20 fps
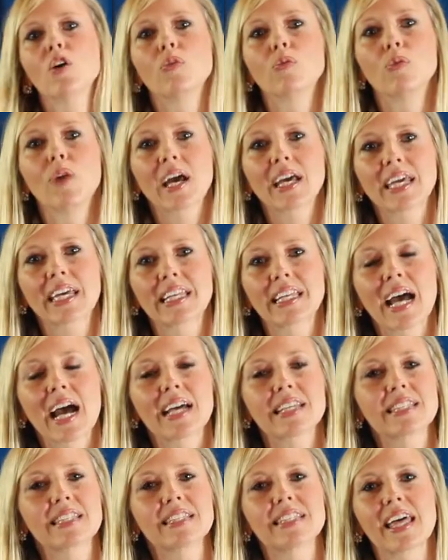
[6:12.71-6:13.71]

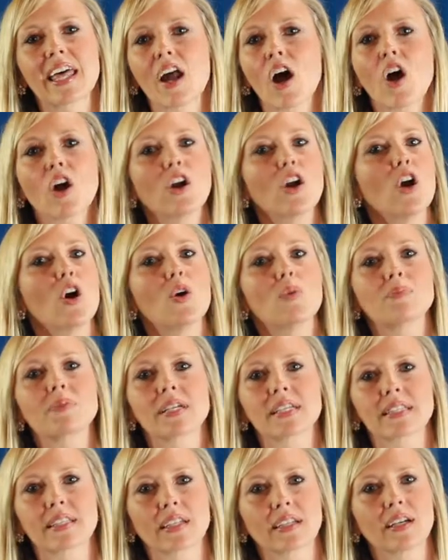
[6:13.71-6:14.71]
recognizes that our hope
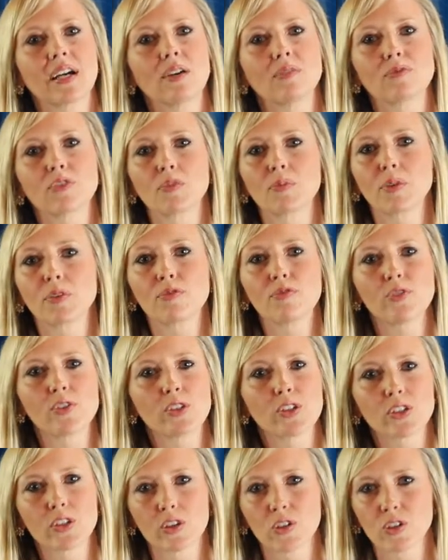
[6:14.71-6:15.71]
doesn't come from a
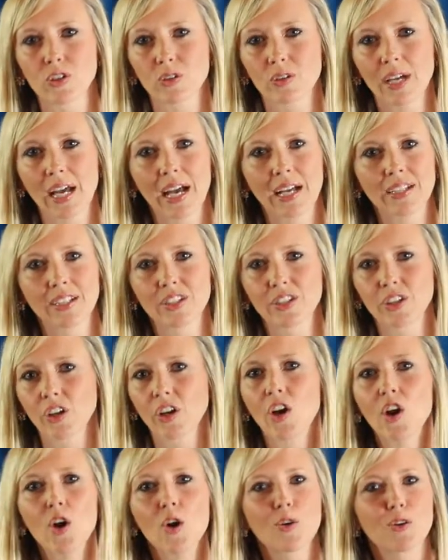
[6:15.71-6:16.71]
full social
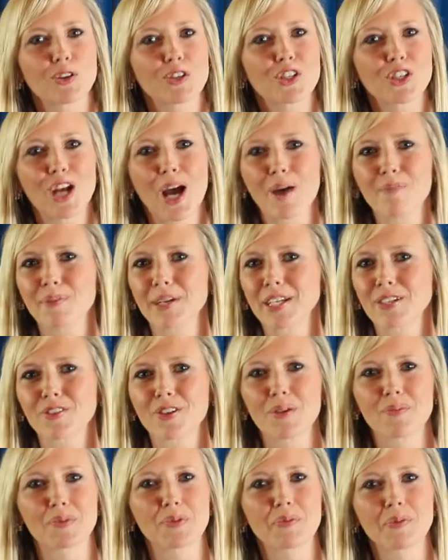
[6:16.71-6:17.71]
calendar or shopping
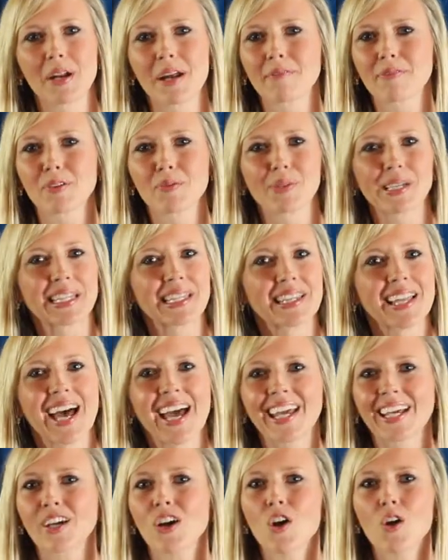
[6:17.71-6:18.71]
trips whenever we'd
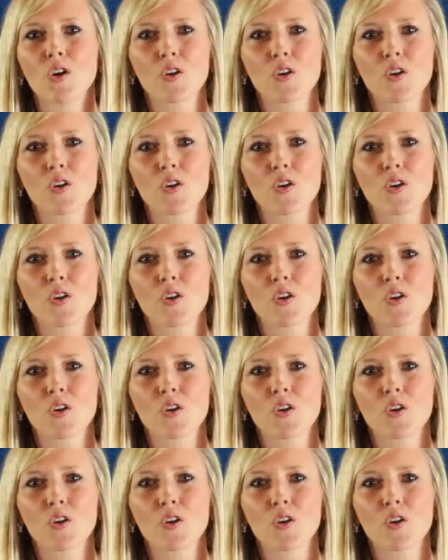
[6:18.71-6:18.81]
like,